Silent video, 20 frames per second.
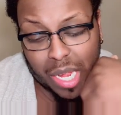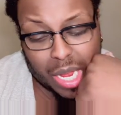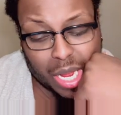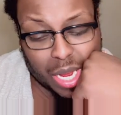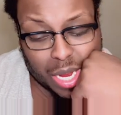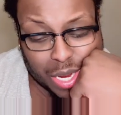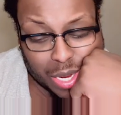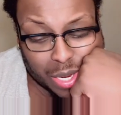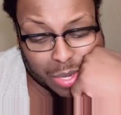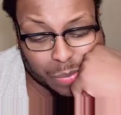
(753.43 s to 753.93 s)

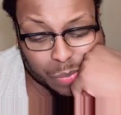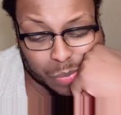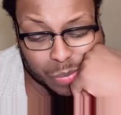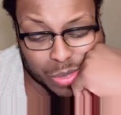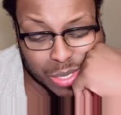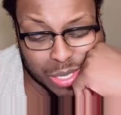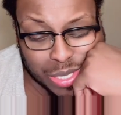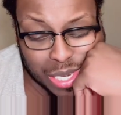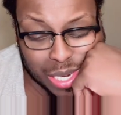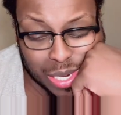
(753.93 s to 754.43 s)

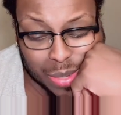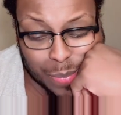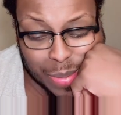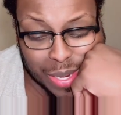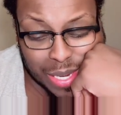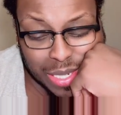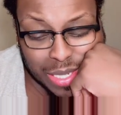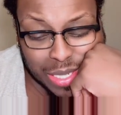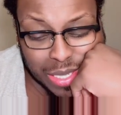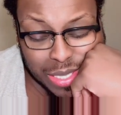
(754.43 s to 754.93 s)
To talk
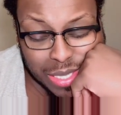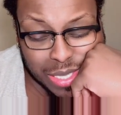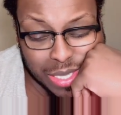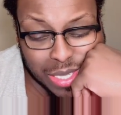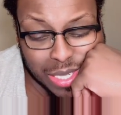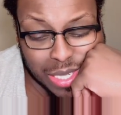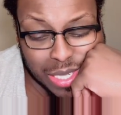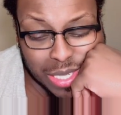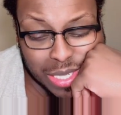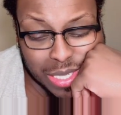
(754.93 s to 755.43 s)
about
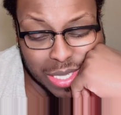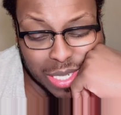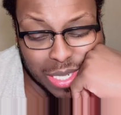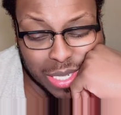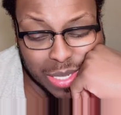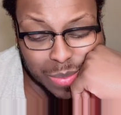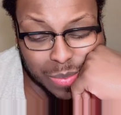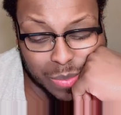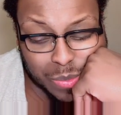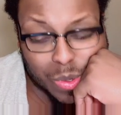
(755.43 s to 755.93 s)
his
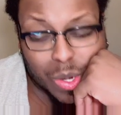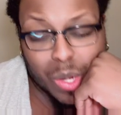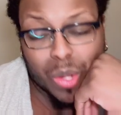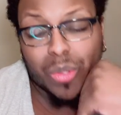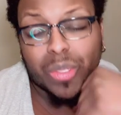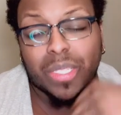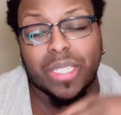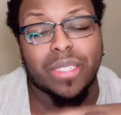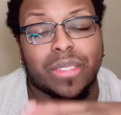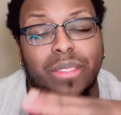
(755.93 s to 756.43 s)

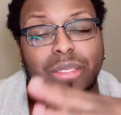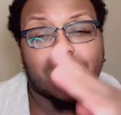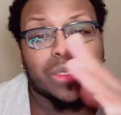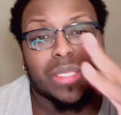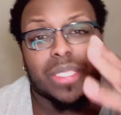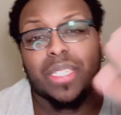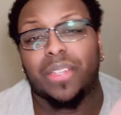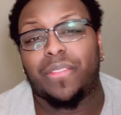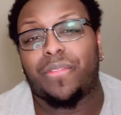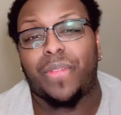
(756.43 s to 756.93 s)
road to
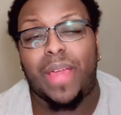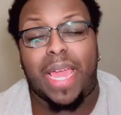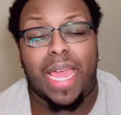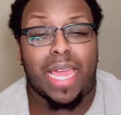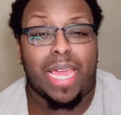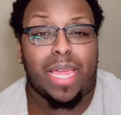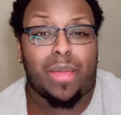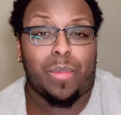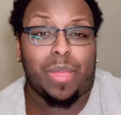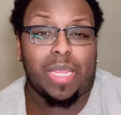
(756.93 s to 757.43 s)

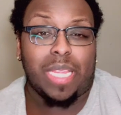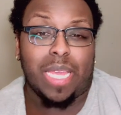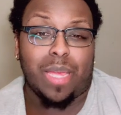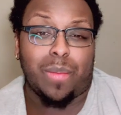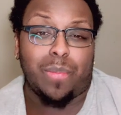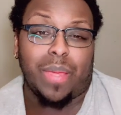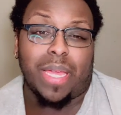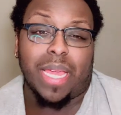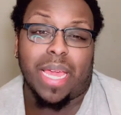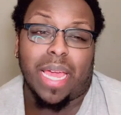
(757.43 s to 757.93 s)
fame in the
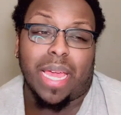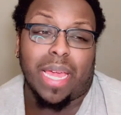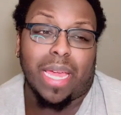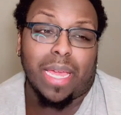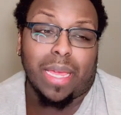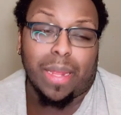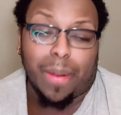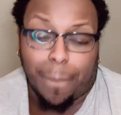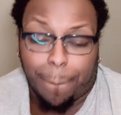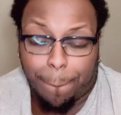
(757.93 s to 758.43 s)

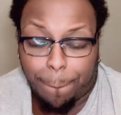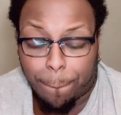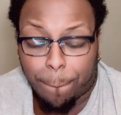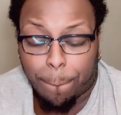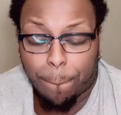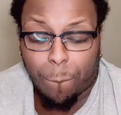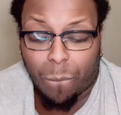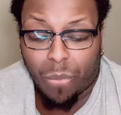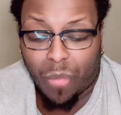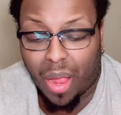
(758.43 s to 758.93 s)
NBA and
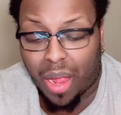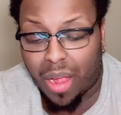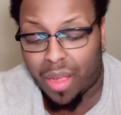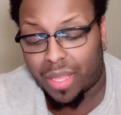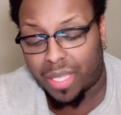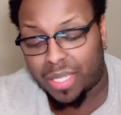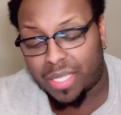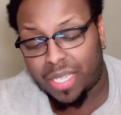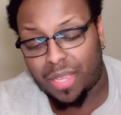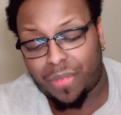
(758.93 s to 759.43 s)
all
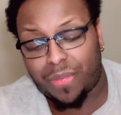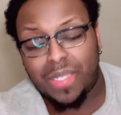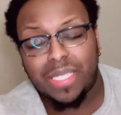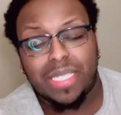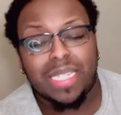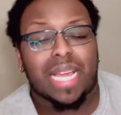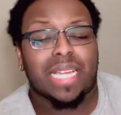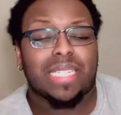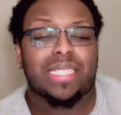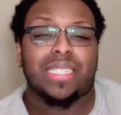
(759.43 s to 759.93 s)
that stuff.
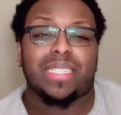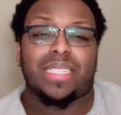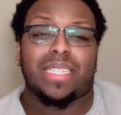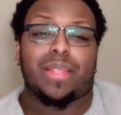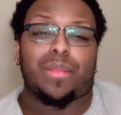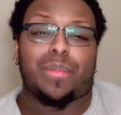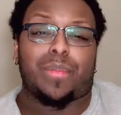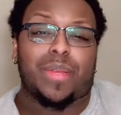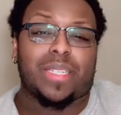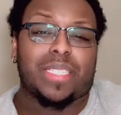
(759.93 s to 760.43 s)
It's nice to see
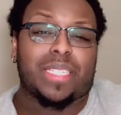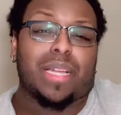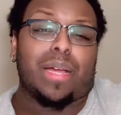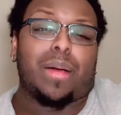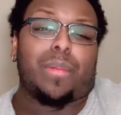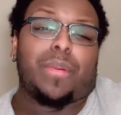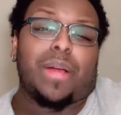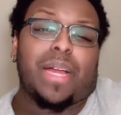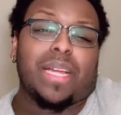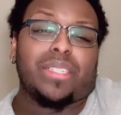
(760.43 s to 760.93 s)
them as a
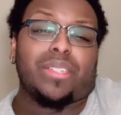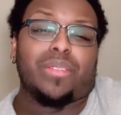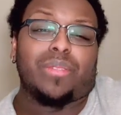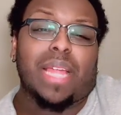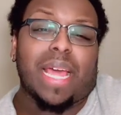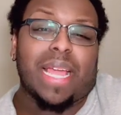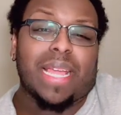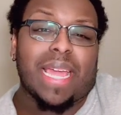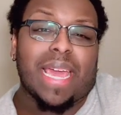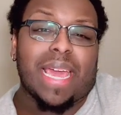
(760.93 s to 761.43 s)
couple. I do
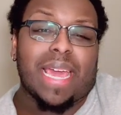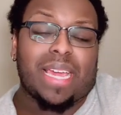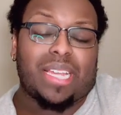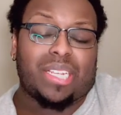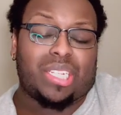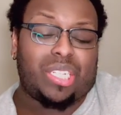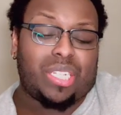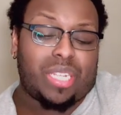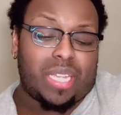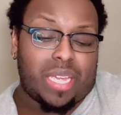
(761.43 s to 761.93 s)
like
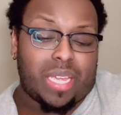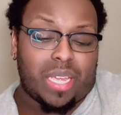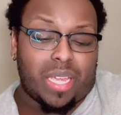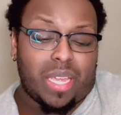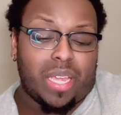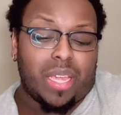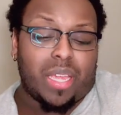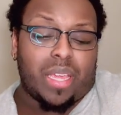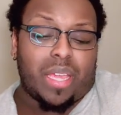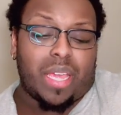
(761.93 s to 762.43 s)
Ashley
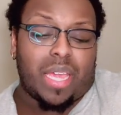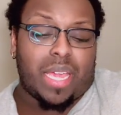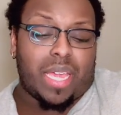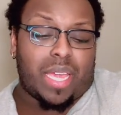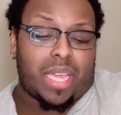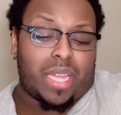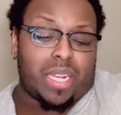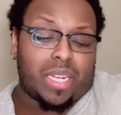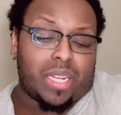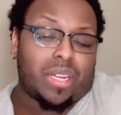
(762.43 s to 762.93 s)

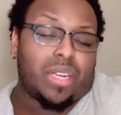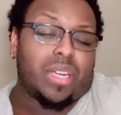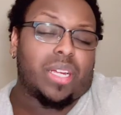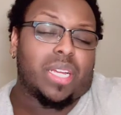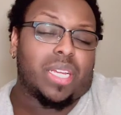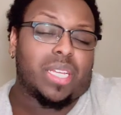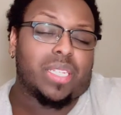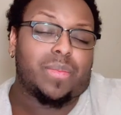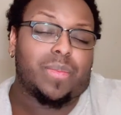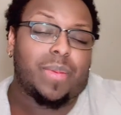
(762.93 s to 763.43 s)
and her
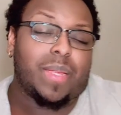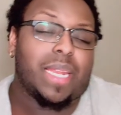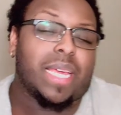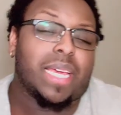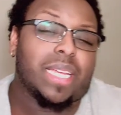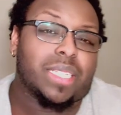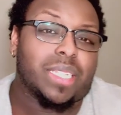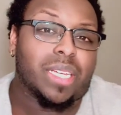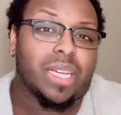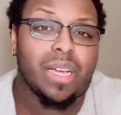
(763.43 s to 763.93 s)
husband
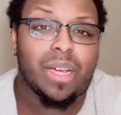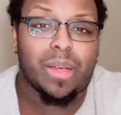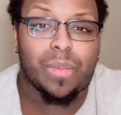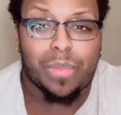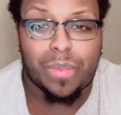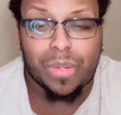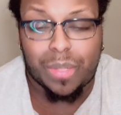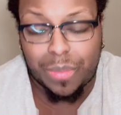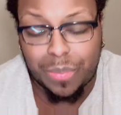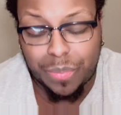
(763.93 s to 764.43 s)
as a
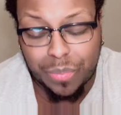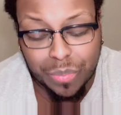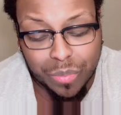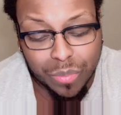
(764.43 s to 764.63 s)
couple.